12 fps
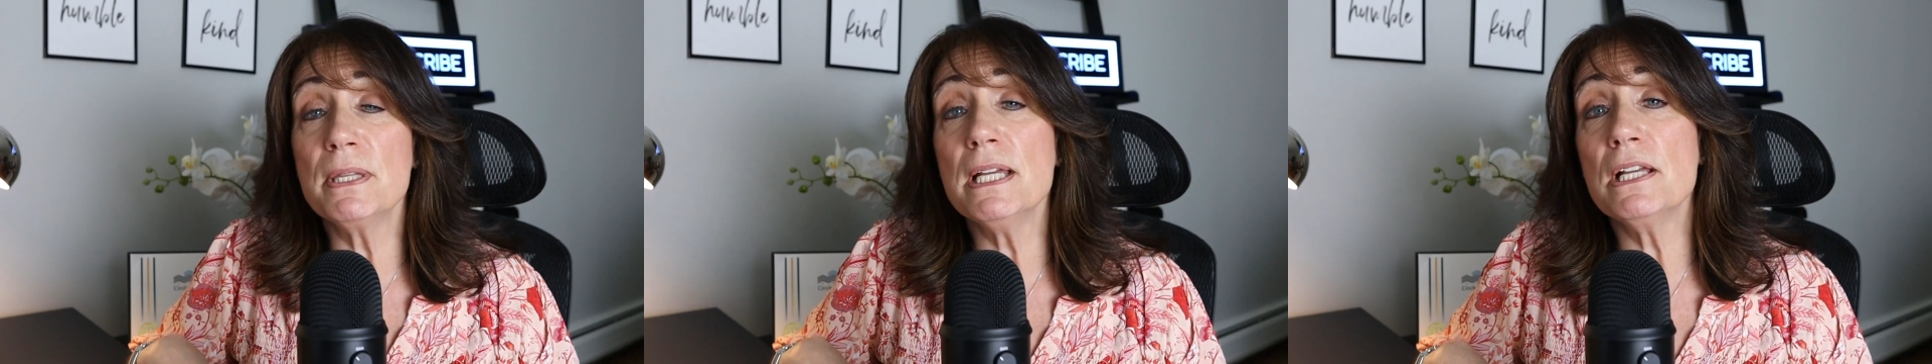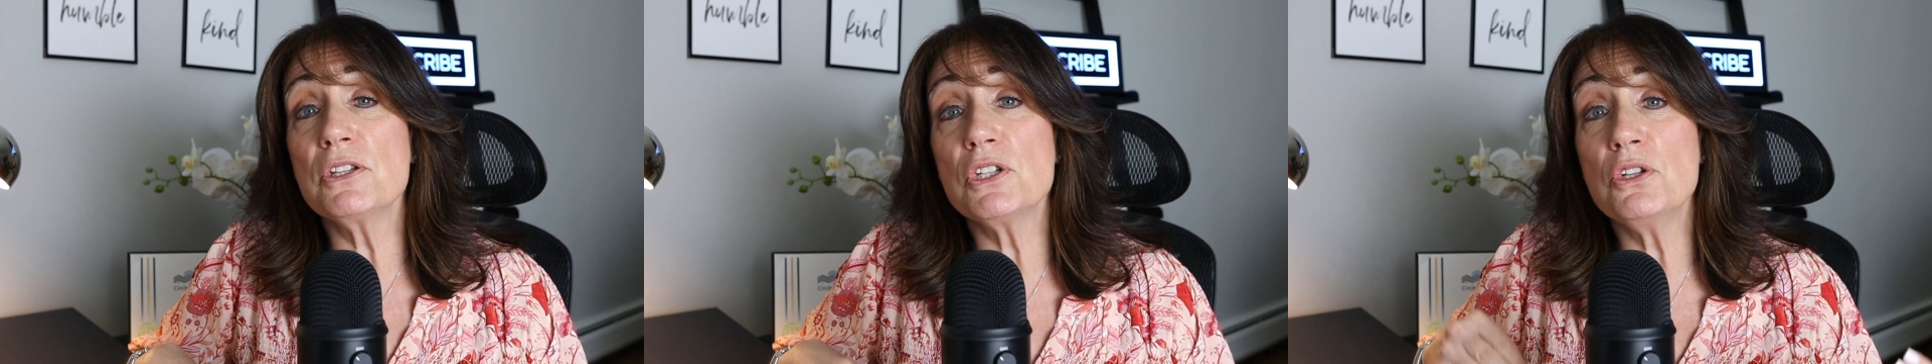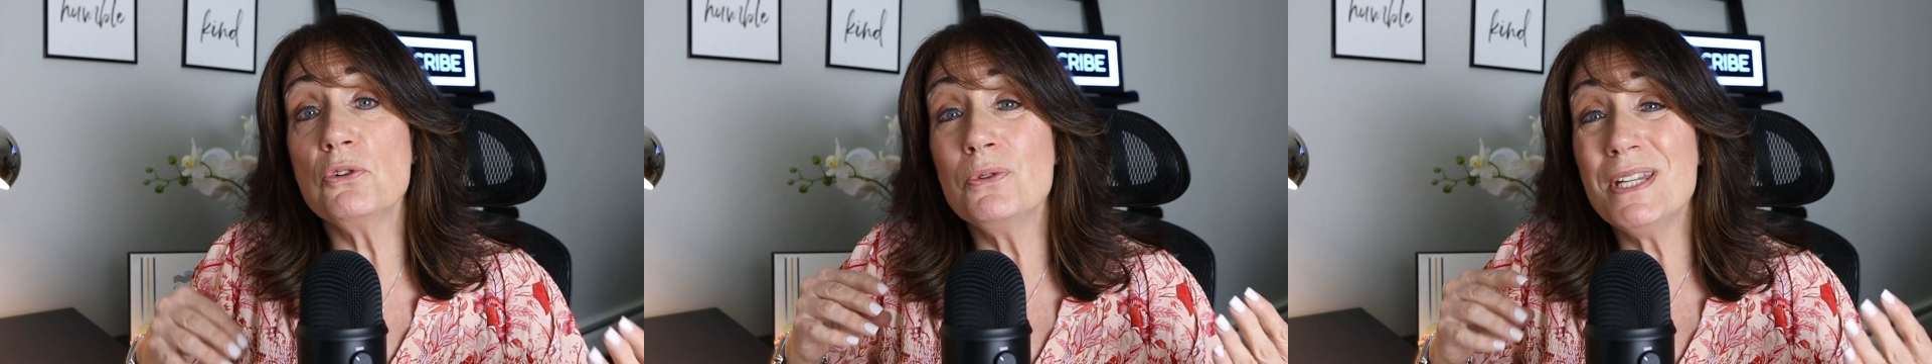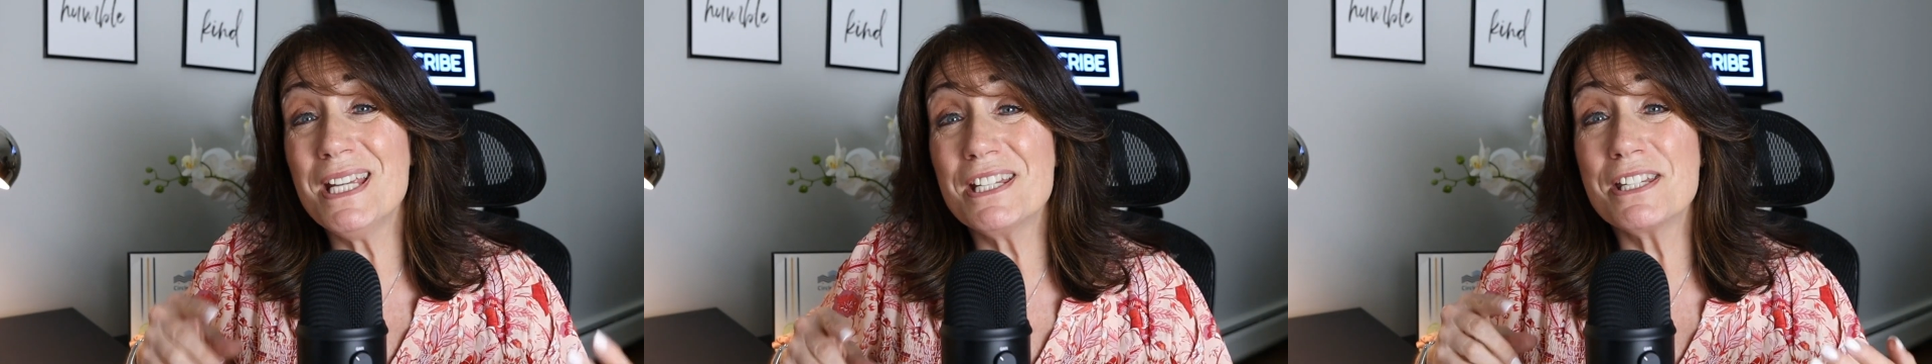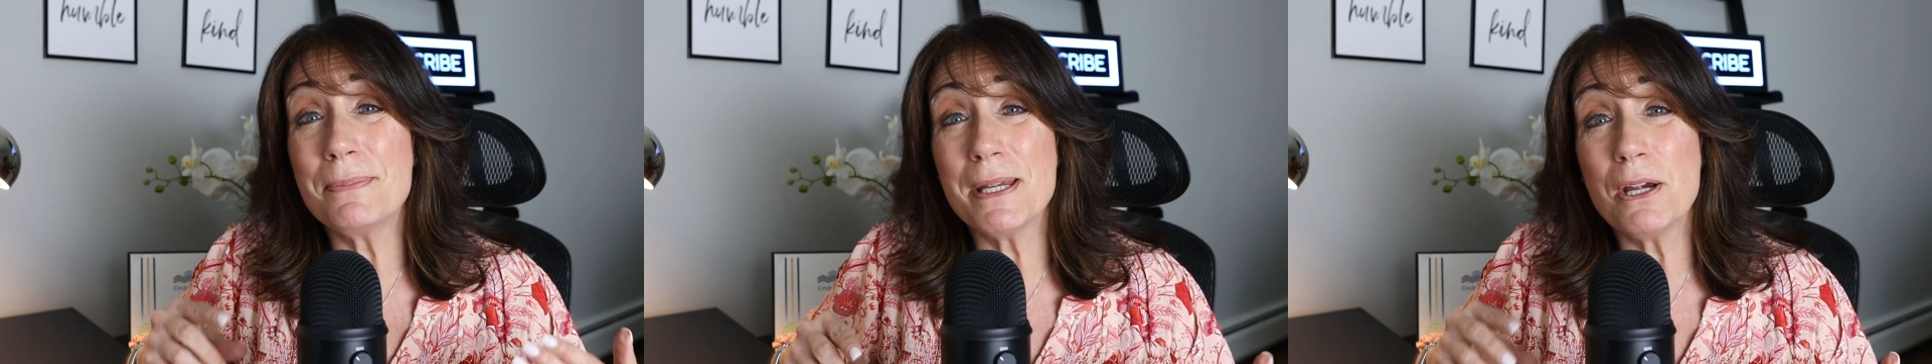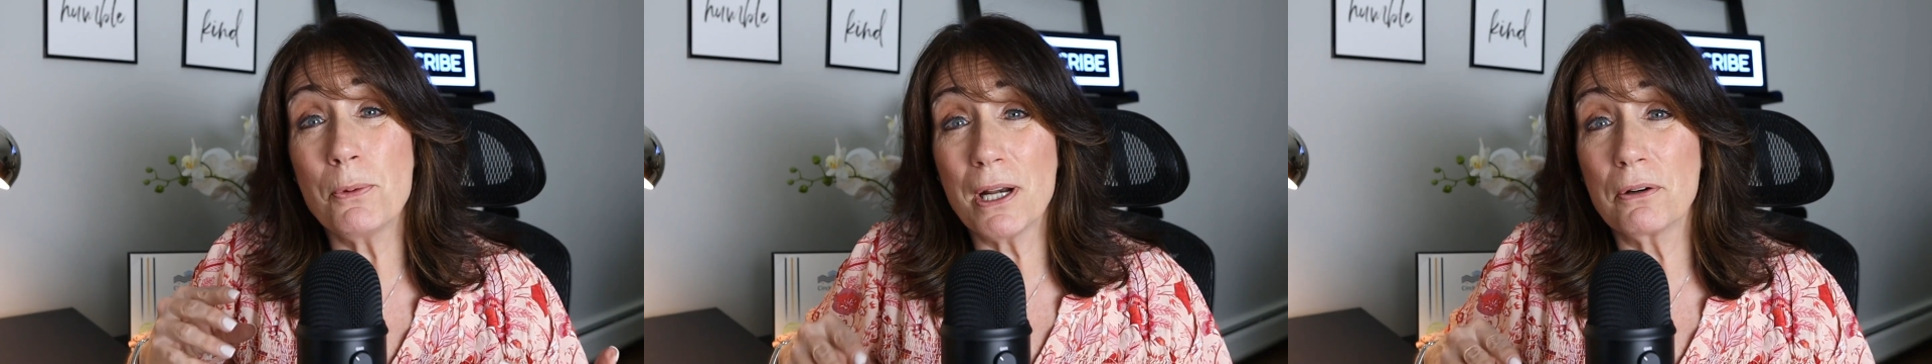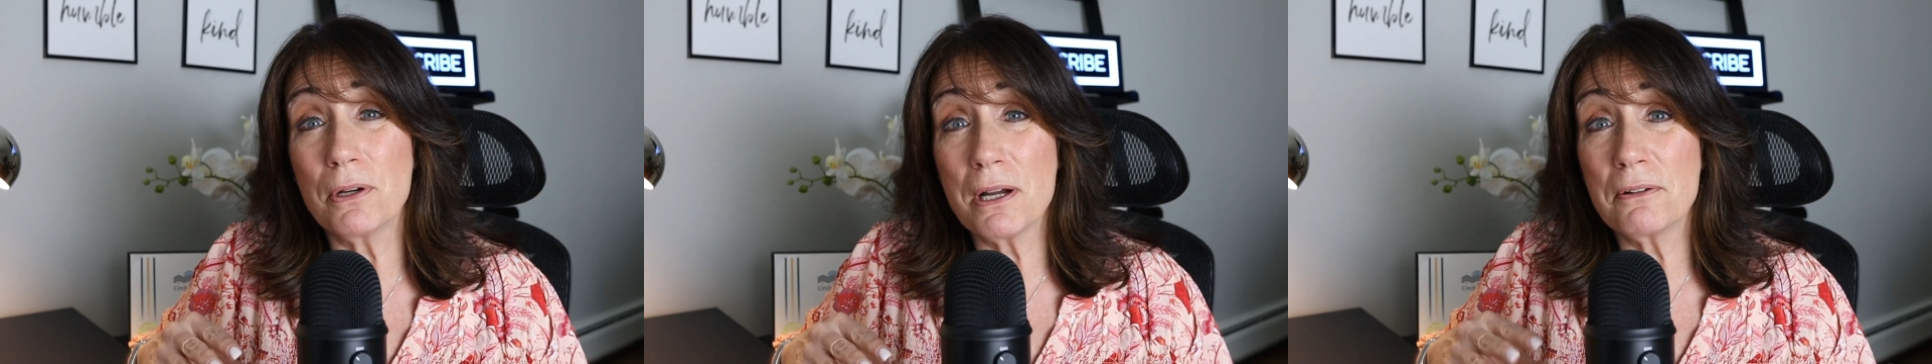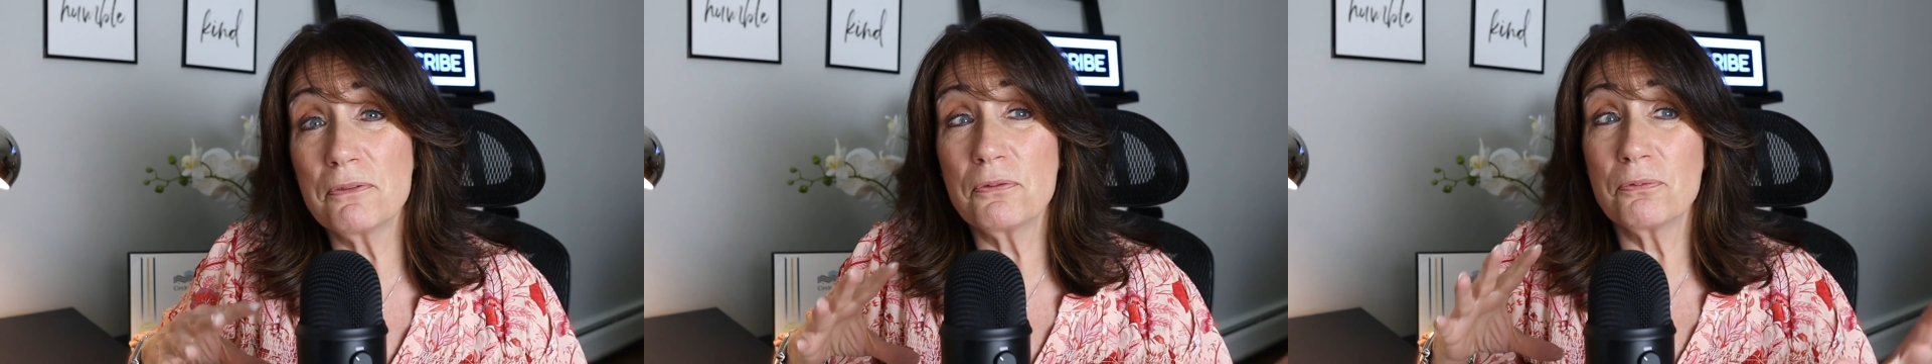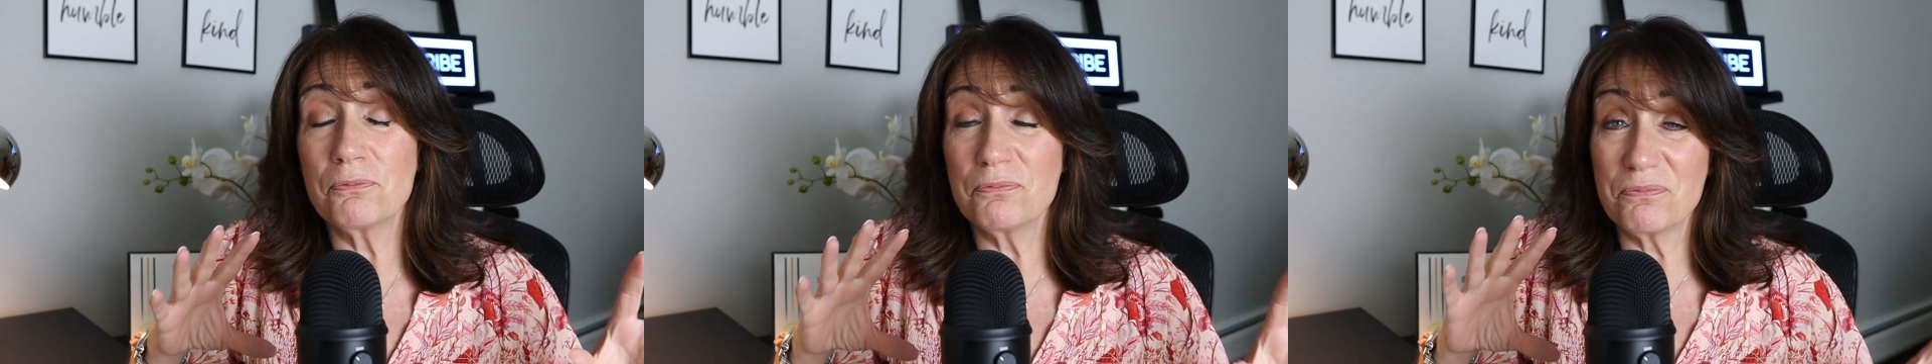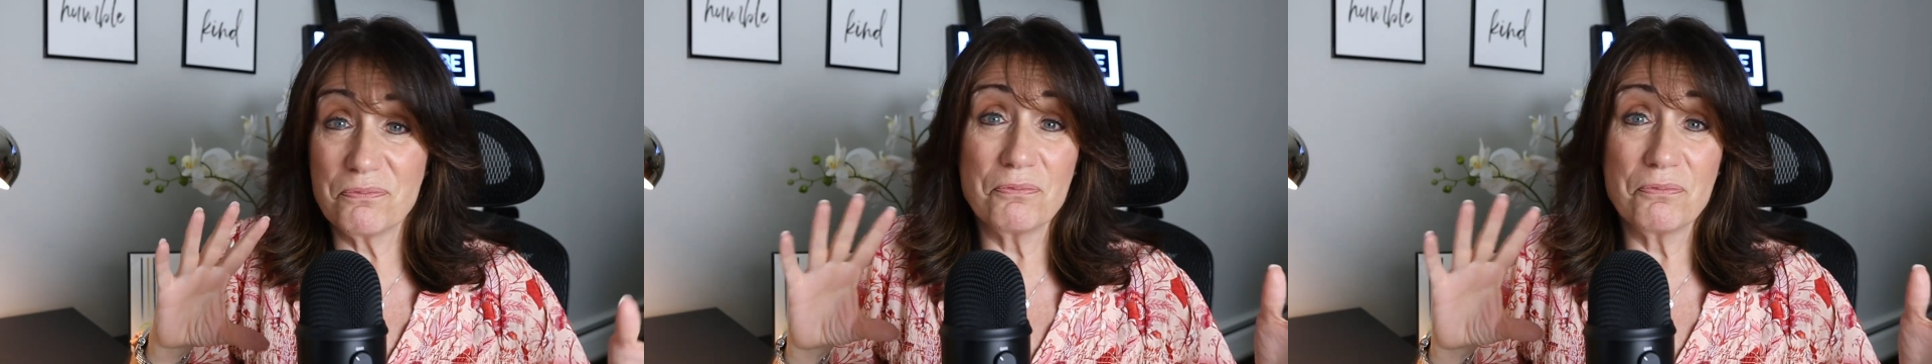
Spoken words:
are some things you need to be aware of